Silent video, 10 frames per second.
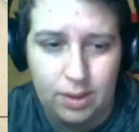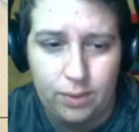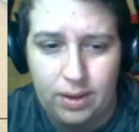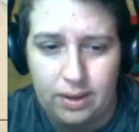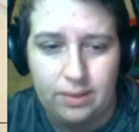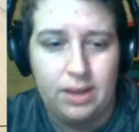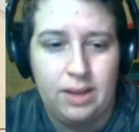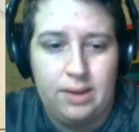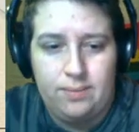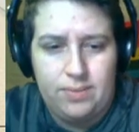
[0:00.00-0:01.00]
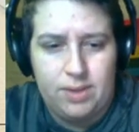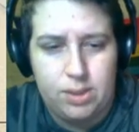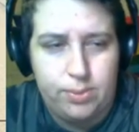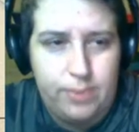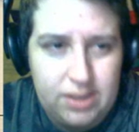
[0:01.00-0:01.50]
Oh, fun.
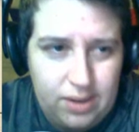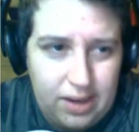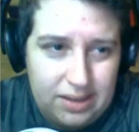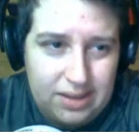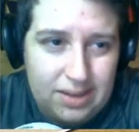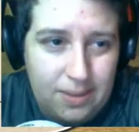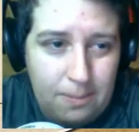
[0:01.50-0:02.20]
This would be so nice.